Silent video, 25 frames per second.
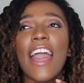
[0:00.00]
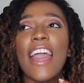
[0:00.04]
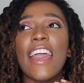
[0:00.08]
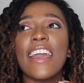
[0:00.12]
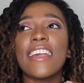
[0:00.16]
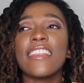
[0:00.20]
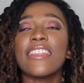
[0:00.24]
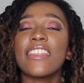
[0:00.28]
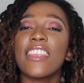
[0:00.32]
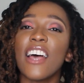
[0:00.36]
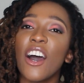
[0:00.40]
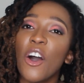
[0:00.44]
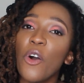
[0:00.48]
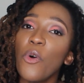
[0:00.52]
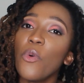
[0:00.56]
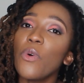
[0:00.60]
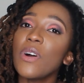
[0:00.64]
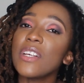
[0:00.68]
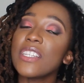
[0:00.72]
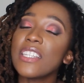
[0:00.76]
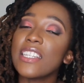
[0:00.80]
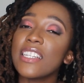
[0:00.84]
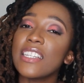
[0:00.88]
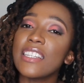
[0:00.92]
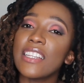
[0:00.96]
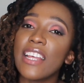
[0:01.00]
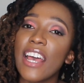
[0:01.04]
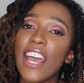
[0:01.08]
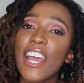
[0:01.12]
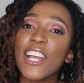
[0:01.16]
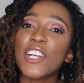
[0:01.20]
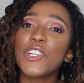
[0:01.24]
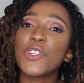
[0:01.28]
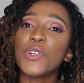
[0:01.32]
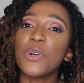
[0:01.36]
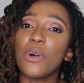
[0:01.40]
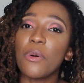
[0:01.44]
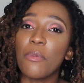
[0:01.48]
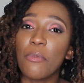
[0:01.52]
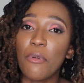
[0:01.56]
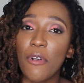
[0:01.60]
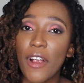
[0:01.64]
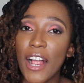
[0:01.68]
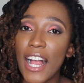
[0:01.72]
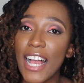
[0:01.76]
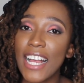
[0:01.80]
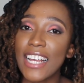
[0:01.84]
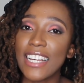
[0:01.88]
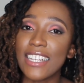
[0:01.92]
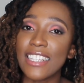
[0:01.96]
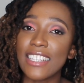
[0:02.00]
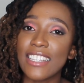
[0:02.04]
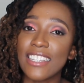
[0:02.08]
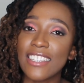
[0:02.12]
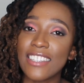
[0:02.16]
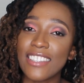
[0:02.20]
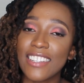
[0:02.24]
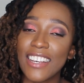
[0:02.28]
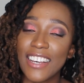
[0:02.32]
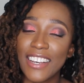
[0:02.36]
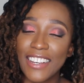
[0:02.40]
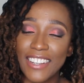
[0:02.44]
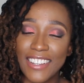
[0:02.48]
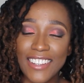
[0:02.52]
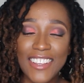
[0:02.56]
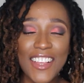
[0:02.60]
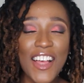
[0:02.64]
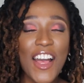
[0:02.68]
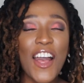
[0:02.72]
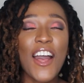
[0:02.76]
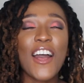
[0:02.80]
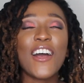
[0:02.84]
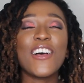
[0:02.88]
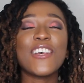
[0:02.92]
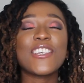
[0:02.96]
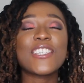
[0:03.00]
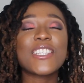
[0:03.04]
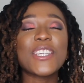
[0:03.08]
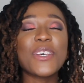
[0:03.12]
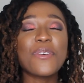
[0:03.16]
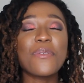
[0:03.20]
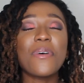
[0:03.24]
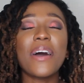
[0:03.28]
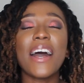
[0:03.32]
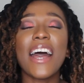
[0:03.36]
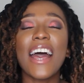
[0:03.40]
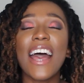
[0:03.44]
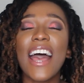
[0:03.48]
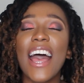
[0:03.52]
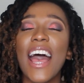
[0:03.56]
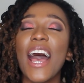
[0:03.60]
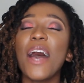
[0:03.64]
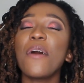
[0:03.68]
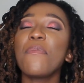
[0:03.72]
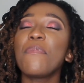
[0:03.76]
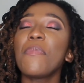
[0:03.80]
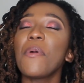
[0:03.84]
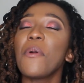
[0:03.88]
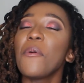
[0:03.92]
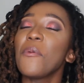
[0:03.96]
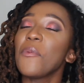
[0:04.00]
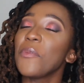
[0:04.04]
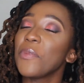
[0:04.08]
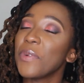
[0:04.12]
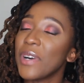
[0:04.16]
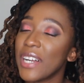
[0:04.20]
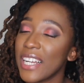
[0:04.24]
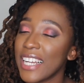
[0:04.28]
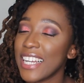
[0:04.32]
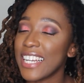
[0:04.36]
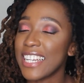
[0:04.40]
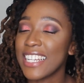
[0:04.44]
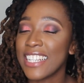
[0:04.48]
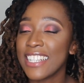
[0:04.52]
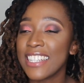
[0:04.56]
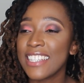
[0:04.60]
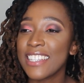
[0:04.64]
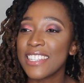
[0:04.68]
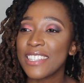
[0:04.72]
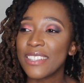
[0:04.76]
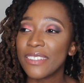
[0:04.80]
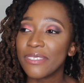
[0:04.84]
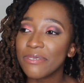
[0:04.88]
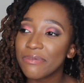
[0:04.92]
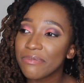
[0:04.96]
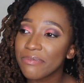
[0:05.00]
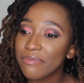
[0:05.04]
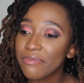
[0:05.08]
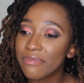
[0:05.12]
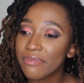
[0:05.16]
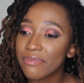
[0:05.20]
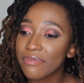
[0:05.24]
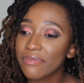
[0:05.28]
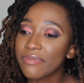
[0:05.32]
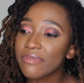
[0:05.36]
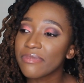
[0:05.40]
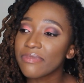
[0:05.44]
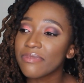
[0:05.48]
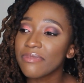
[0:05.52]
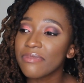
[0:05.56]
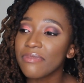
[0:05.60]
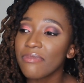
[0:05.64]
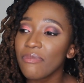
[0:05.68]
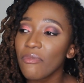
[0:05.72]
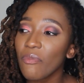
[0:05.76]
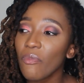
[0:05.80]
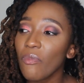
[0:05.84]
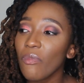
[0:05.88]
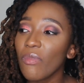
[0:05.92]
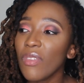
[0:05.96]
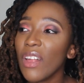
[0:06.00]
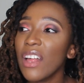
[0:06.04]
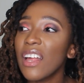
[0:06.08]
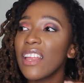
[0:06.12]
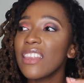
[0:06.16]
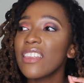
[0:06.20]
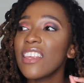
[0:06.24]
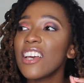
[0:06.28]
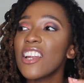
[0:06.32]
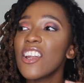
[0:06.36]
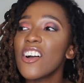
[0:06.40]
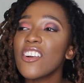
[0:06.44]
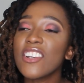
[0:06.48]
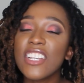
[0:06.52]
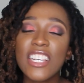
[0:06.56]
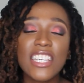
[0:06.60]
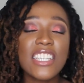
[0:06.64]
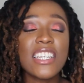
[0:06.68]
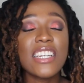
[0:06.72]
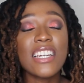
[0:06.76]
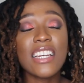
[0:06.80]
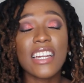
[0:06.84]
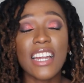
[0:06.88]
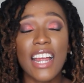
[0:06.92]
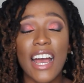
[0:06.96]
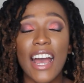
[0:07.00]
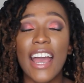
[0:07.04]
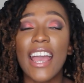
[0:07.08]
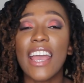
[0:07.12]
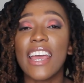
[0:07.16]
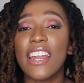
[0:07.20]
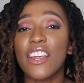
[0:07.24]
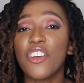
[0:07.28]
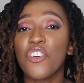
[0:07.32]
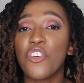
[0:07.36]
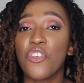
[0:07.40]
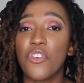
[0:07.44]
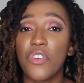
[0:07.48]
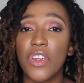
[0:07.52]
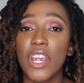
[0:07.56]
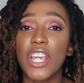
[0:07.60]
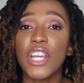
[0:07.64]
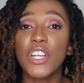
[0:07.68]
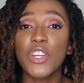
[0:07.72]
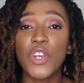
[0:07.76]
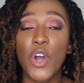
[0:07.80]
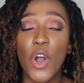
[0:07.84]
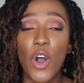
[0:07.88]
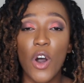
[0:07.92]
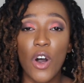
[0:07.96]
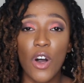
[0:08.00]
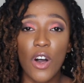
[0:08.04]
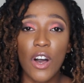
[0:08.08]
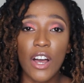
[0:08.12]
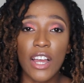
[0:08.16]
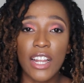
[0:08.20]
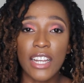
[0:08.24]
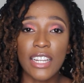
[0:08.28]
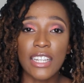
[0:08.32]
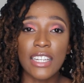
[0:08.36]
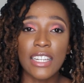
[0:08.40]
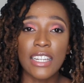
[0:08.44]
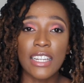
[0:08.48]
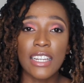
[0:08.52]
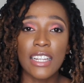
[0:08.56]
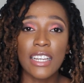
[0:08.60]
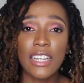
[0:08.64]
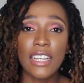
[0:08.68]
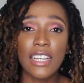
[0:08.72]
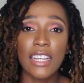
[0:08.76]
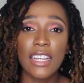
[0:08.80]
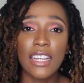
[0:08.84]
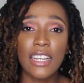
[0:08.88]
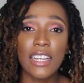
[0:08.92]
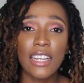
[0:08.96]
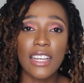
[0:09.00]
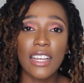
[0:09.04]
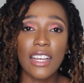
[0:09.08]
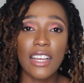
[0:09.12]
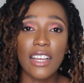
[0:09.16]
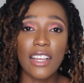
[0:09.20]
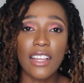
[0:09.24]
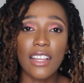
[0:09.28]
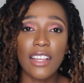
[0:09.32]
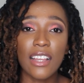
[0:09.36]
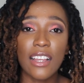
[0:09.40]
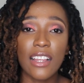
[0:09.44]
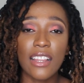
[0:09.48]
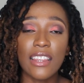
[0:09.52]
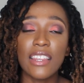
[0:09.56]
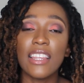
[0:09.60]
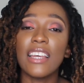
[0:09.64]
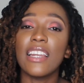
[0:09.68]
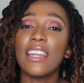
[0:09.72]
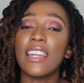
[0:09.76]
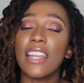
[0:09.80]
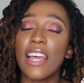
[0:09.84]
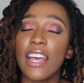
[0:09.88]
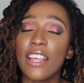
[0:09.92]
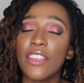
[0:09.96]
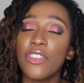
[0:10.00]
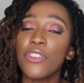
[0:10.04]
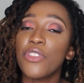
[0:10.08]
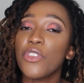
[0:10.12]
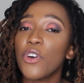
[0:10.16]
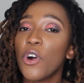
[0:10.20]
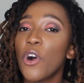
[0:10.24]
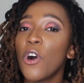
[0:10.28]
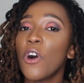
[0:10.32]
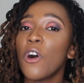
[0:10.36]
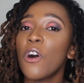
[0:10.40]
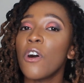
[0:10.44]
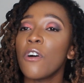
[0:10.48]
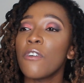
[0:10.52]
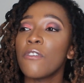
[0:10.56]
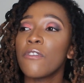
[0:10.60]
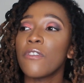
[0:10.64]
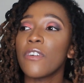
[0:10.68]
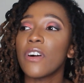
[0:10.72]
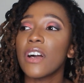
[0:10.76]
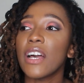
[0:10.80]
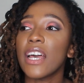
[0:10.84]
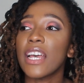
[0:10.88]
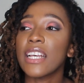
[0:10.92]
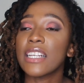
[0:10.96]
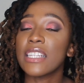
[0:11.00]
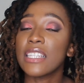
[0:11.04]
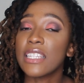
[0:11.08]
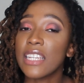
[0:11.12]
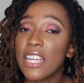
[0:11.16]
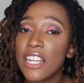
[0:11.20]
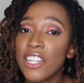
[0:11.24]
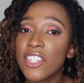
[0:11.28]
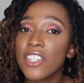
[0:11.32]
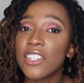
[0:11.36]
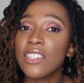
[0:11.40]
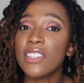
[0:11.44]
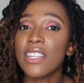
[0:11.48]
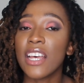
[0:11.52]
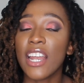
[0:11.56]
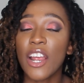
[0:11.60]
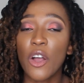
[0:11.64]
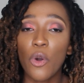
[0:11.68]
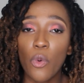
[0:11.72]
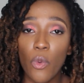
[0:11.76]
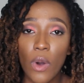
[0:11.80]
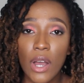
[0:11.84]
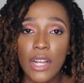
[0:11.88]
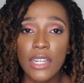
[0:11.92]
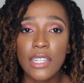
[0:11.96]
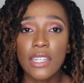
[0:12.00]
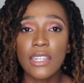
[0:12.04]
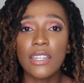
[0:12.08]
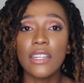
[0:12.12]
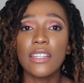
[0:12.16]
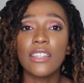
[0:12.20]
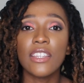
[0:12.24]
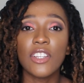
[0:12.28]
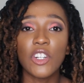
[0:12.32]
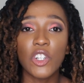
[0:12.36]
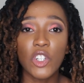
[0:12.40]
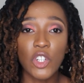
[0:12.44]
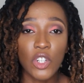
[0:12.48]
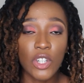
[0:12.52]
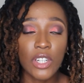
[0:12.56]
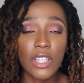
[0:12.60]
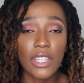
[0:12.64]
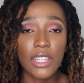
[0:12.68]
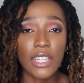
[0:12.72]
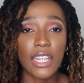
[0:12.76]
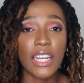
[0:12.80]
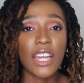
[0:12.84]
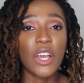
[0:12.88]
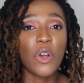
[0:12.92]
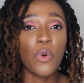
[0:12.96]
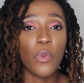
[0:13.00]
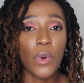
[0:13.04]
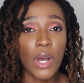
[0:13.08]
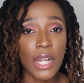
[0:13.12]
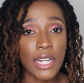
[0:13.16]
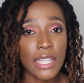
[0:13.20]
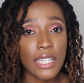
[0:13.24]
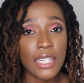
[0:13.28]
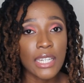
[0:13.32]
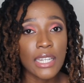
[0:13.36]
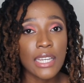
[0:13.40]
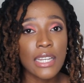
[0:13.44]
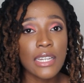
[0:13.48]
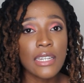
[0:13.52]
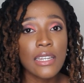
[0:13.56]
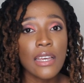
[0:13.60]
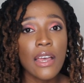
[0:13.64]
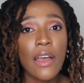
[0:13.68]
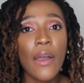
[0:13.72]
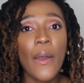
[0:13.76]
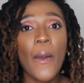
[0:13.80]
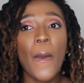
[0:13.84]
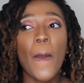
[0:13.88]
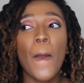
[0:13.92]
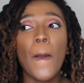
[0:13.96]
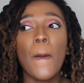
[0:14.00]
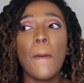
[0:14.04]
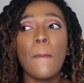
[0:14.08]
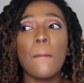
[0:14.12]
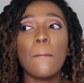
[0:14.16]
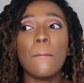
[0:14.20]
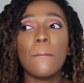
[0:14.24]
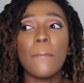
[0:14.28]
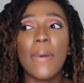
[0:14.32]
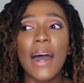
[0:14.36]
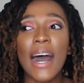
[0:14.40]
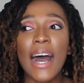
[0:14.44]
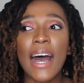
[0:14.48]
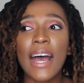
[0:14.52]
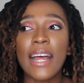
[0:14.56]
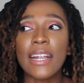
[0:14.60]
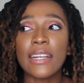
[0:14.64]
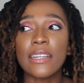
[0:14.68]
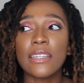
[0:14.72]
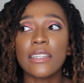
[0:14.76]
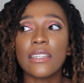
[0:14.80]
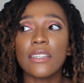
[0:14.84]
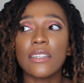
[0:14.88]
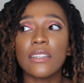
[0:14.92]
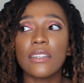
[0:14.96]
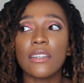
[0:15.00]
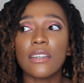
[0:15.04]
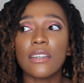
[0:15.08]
and that wasn't the actual price. So what had happened was, the loctician and I had agreed on the length of extensions that I wanted and the look that I wanted, but